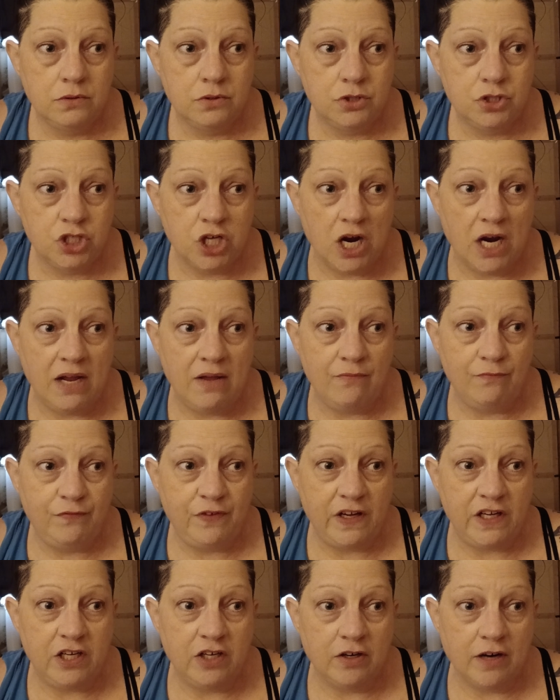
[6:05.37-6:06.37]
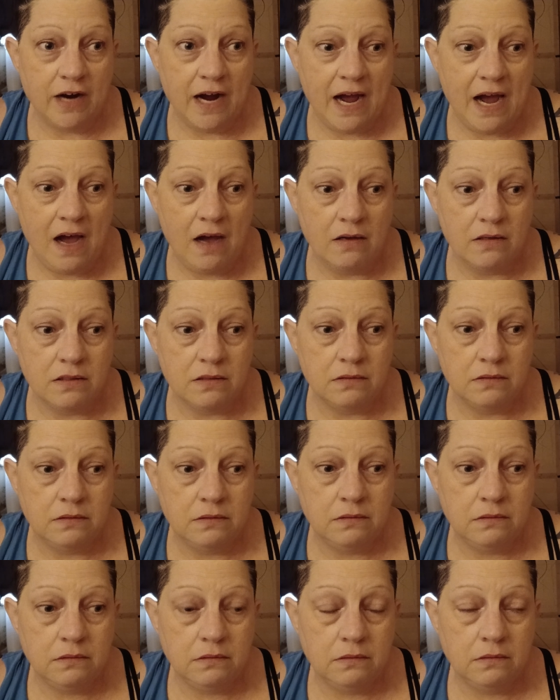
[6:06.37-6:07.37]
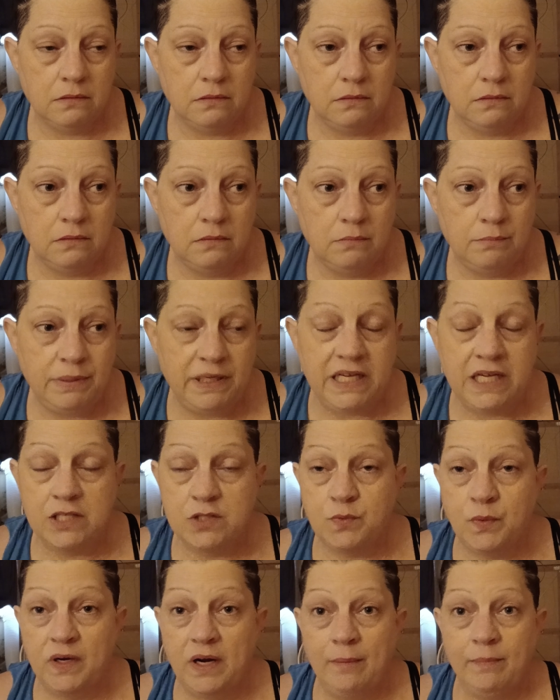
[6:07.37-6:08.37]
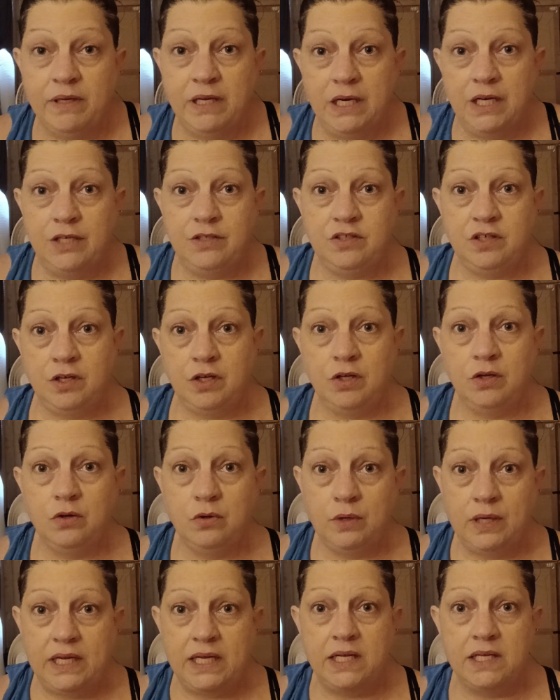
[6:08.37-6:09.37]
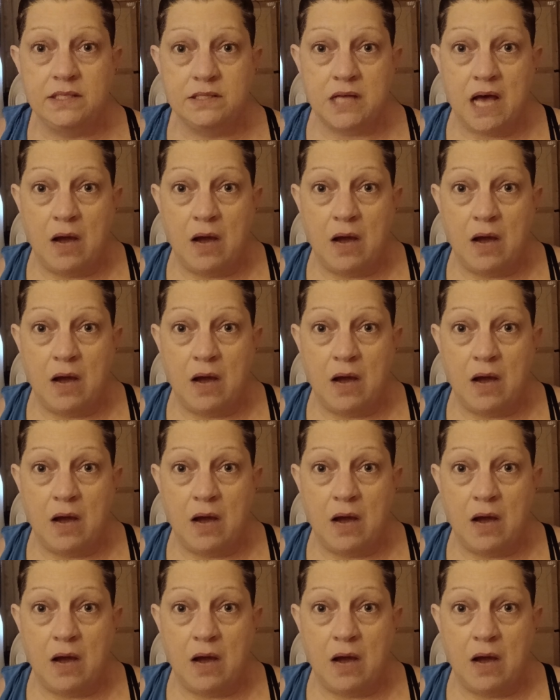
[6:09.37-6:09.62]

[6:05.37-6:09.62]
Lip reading: try and figure out, because what I'm going to do is